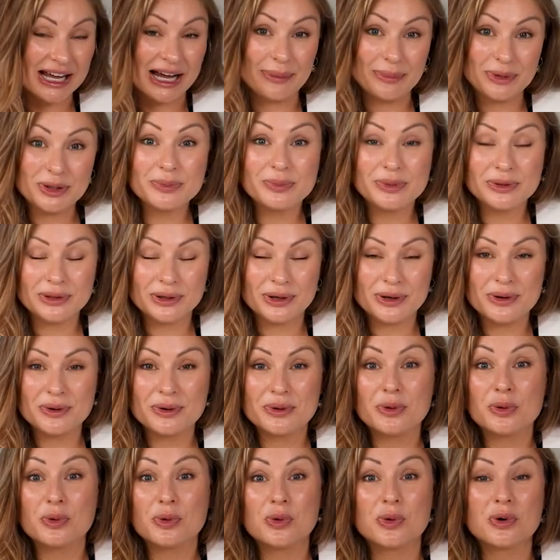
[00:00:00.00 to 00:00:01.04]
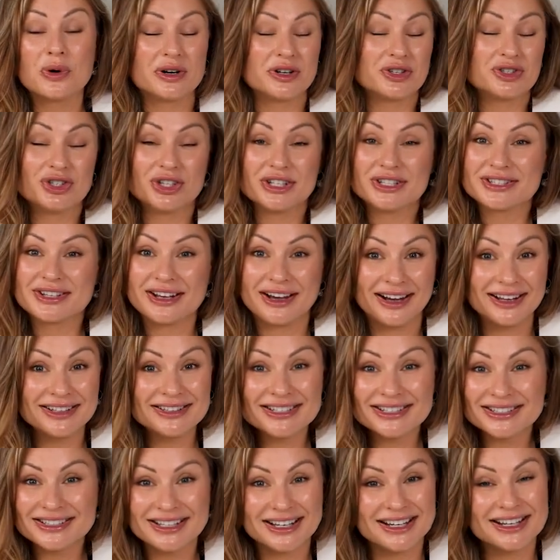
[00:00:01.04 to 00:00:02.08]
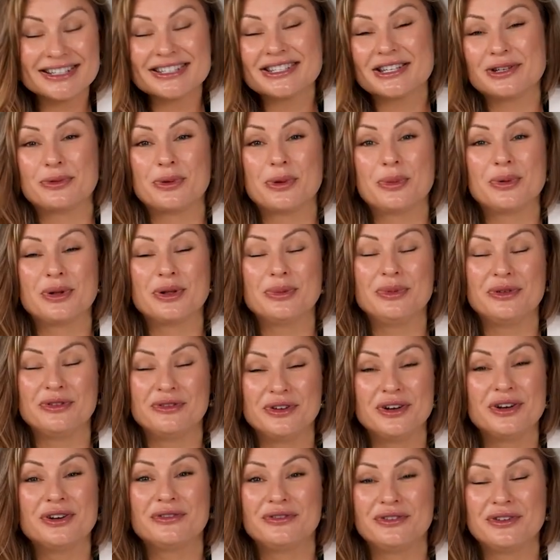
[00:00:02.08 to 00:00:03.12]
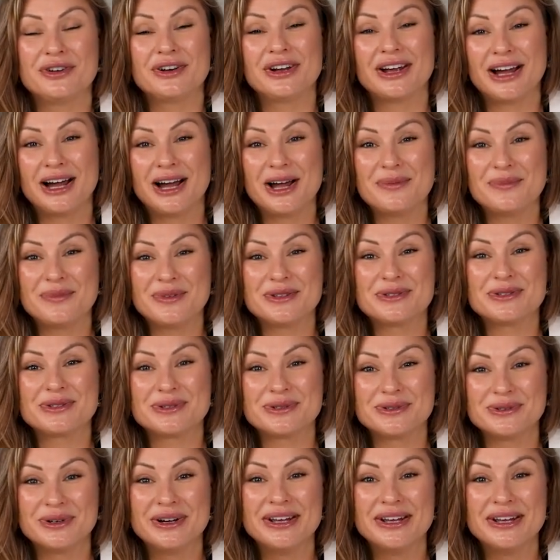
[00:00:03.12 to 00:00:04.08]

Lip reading: comment below or just contact us us, and we will be very, very happy to